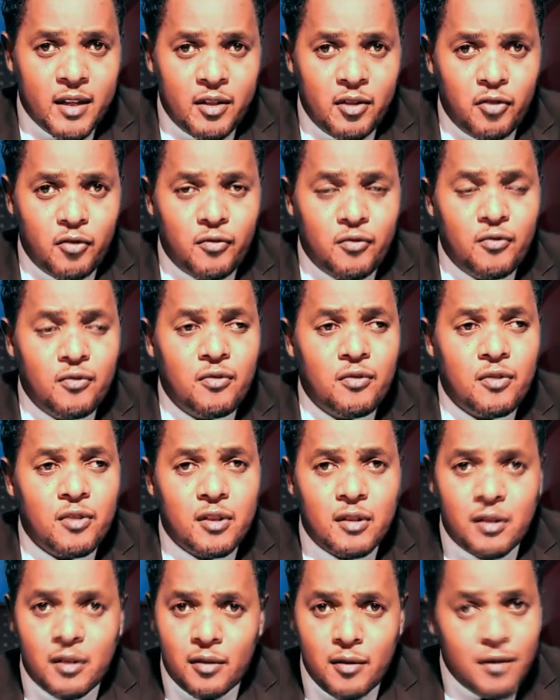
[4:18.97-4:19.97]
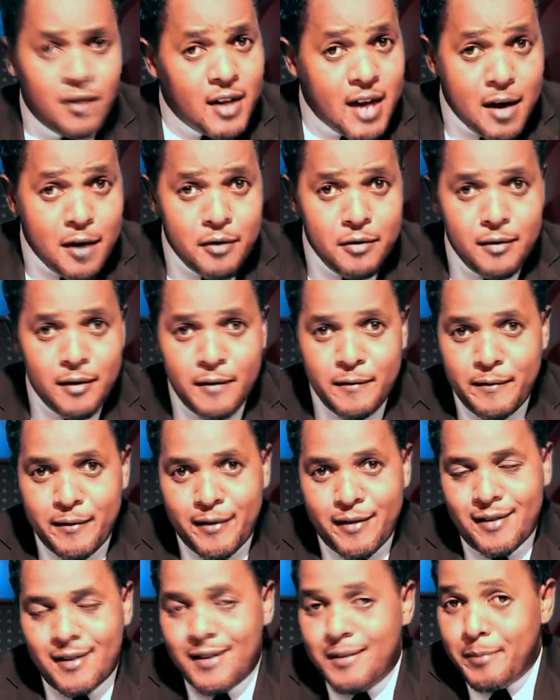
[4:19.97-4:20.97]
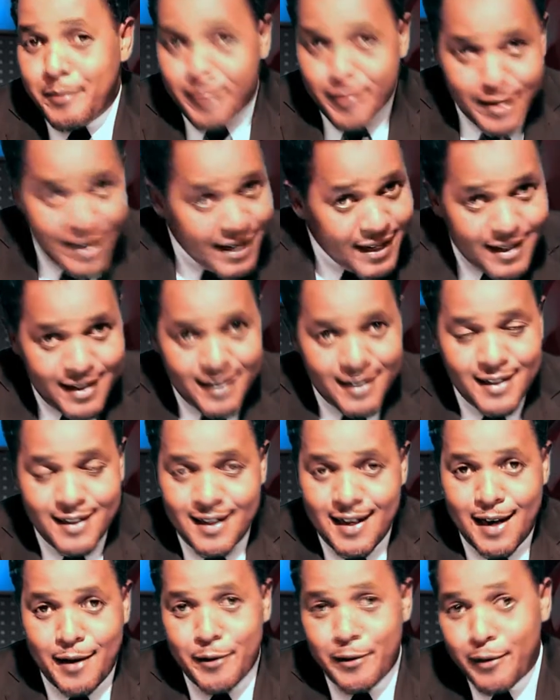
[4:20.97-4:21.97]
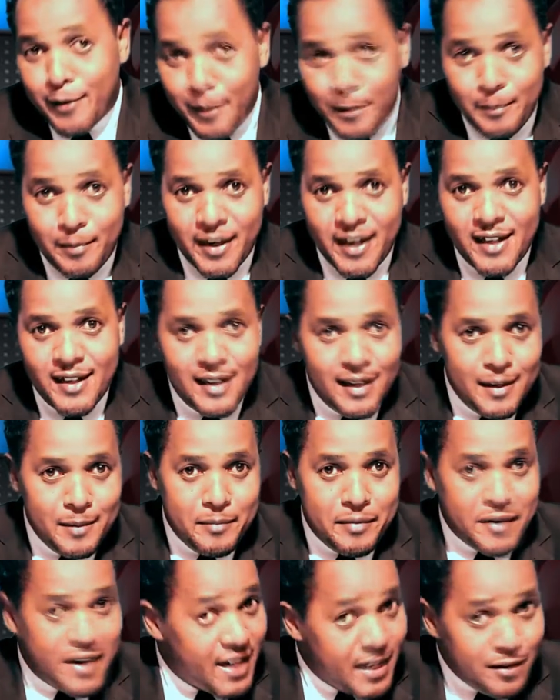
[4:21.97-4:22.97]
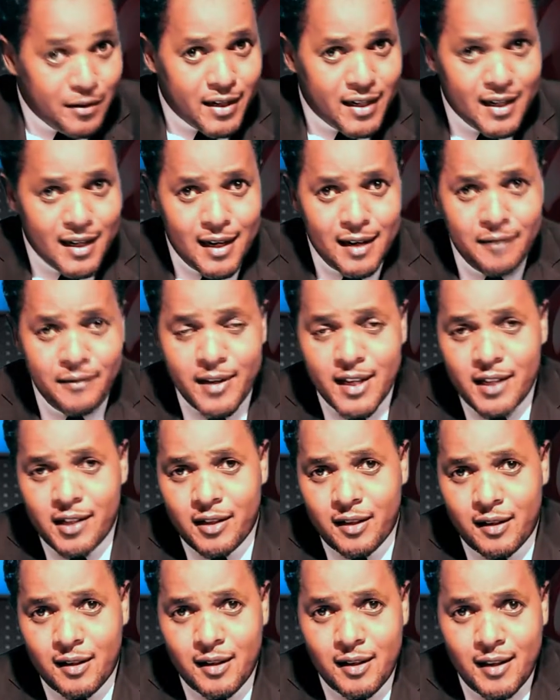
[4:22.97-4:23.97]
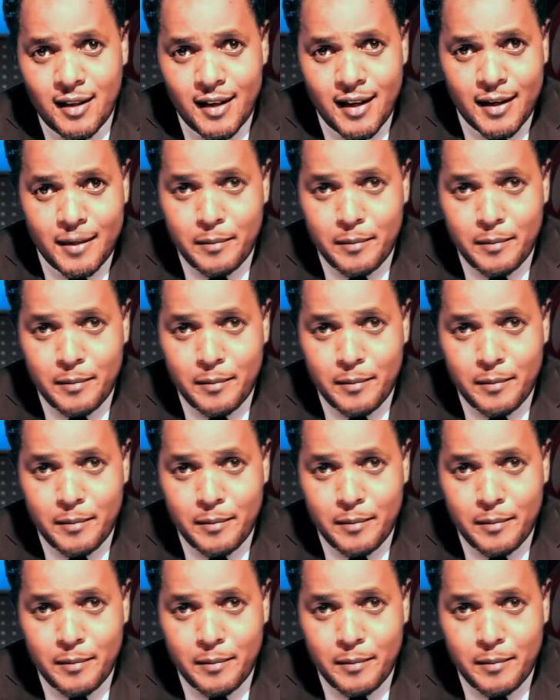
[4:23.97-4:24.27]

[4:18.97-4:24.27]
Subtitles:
you throw down your phone, break it down completely, break your television,